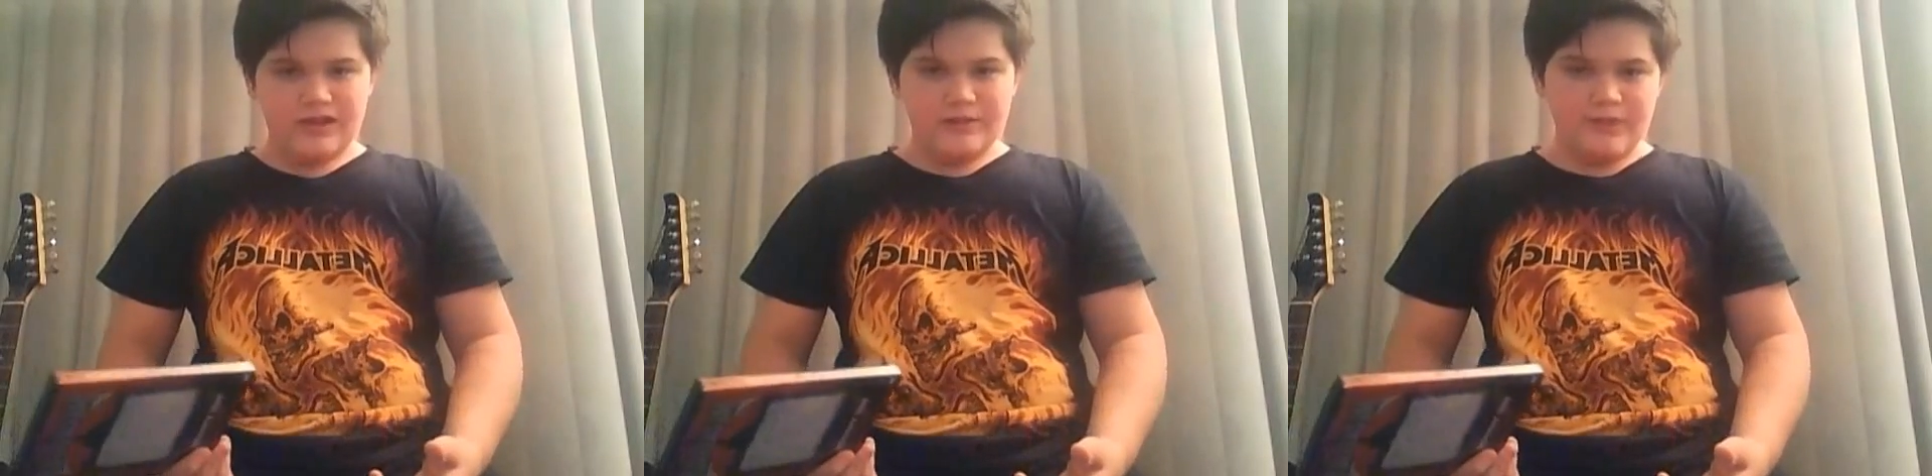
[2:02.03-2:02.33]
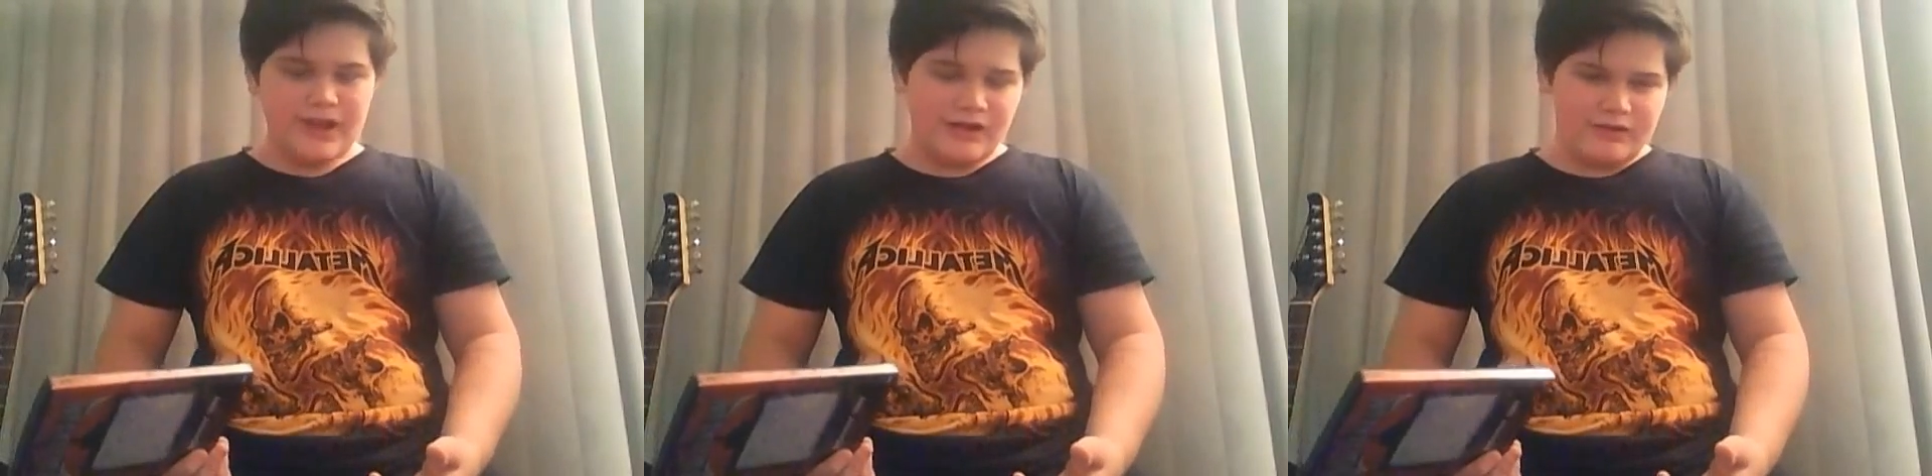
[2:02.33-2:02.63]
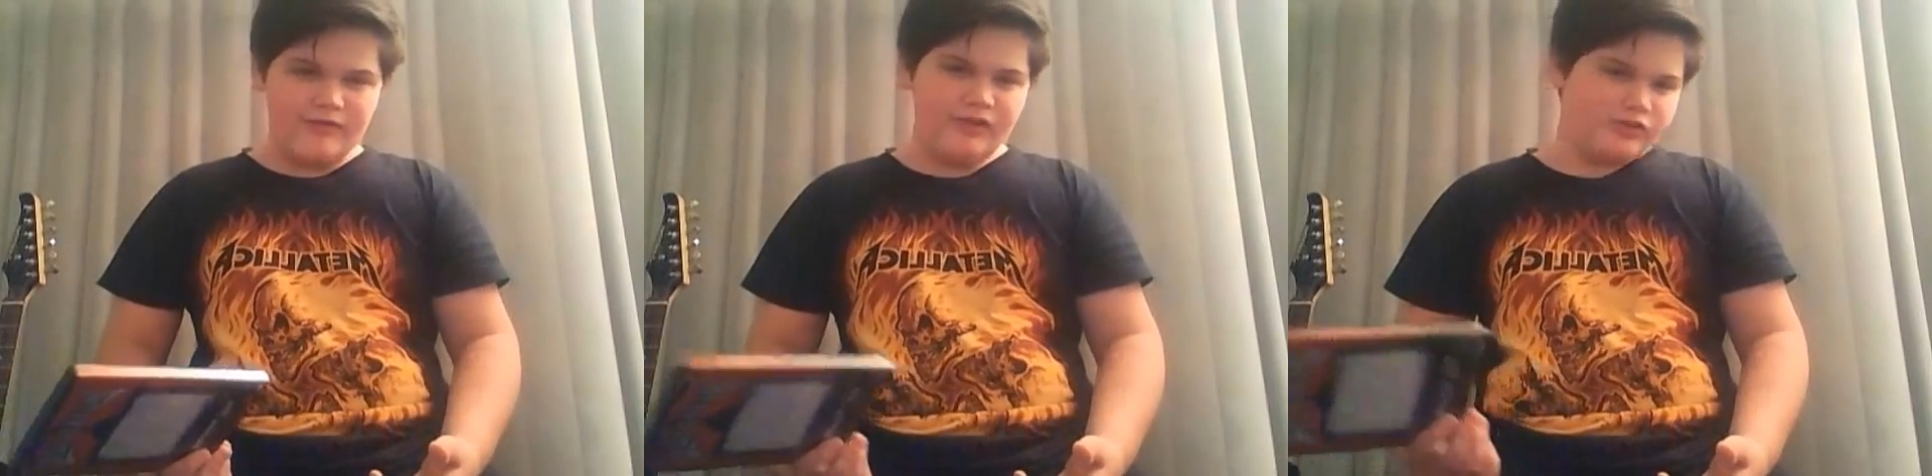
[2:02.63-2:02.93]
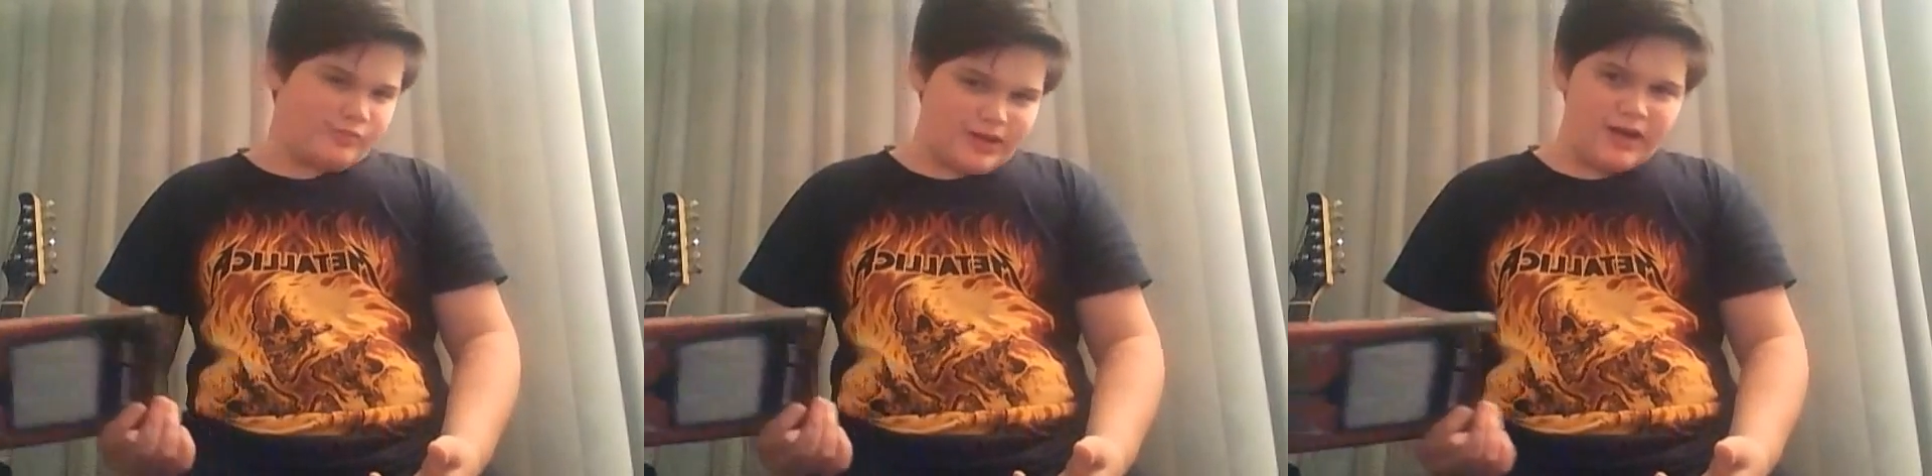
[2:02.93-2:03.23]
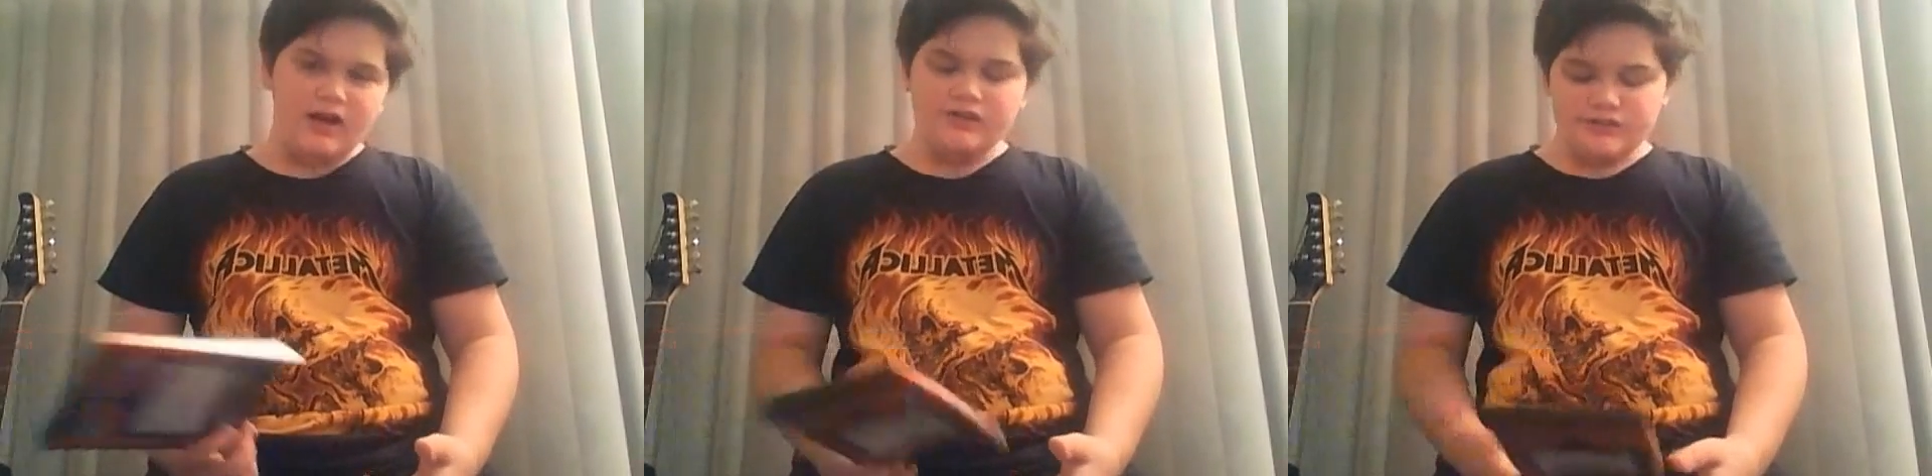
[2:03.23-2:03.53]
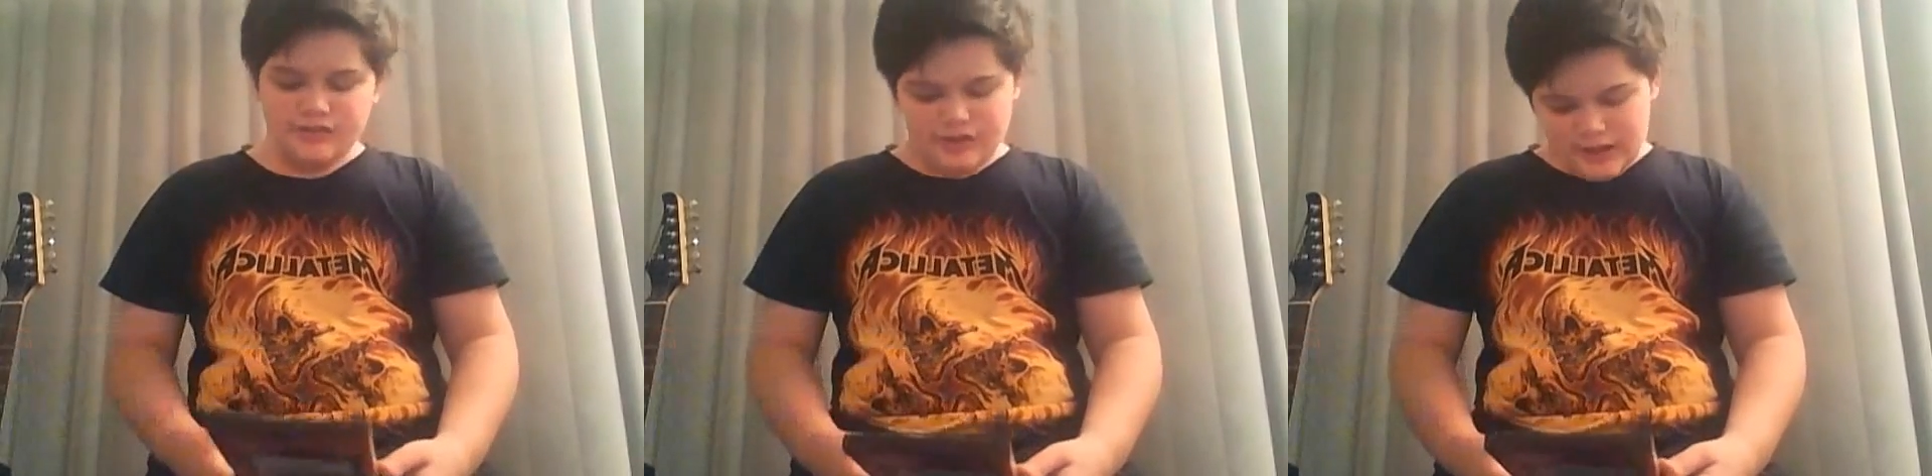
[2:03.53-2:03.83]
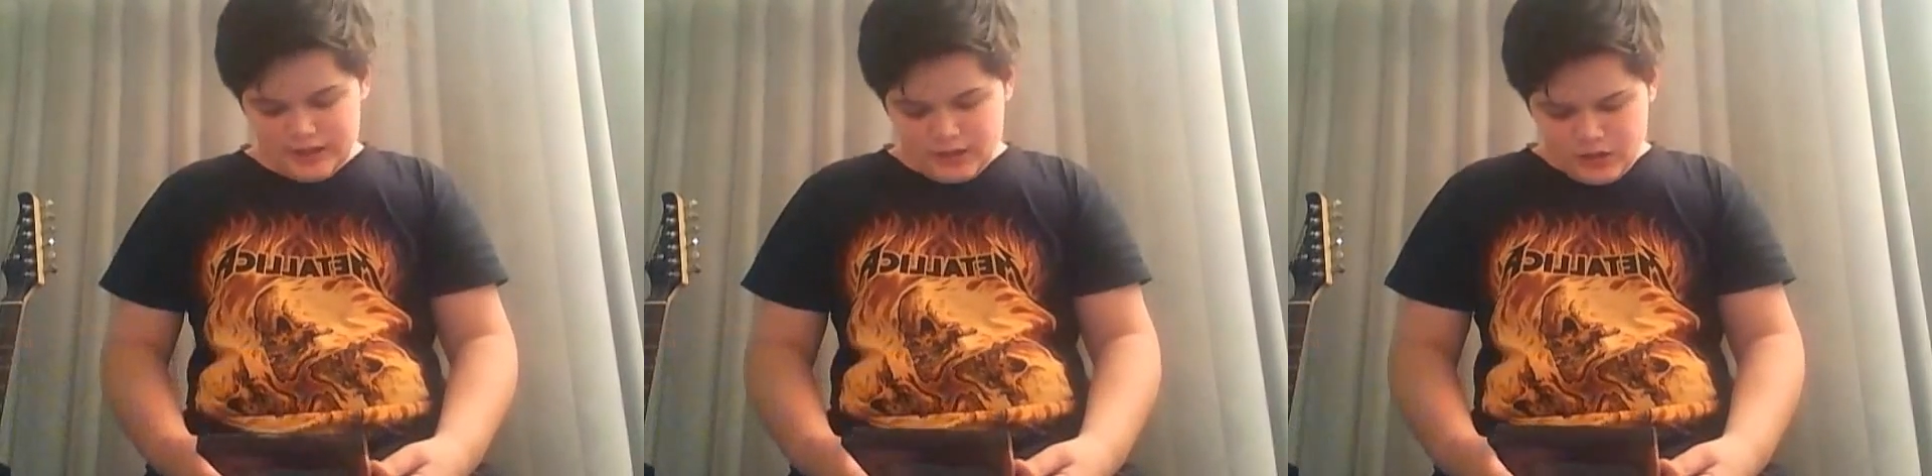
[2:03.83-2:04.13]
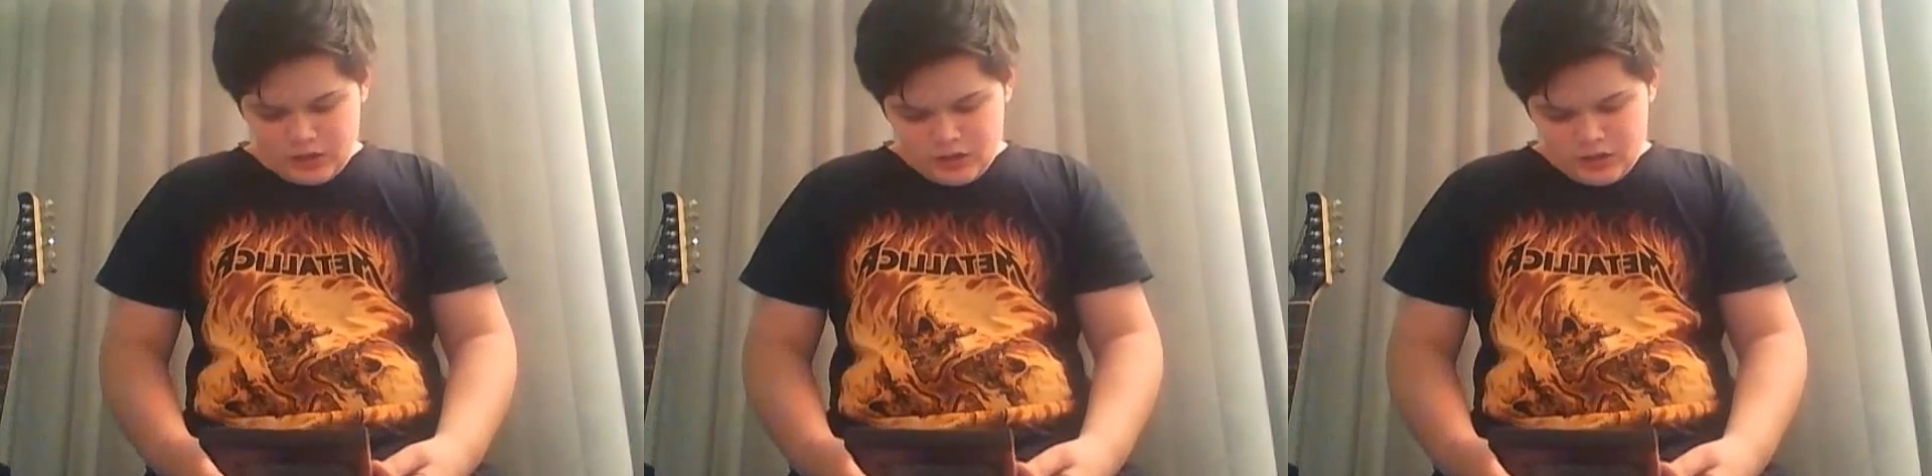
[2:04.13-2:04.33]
had bad reviews, but I honestly like it.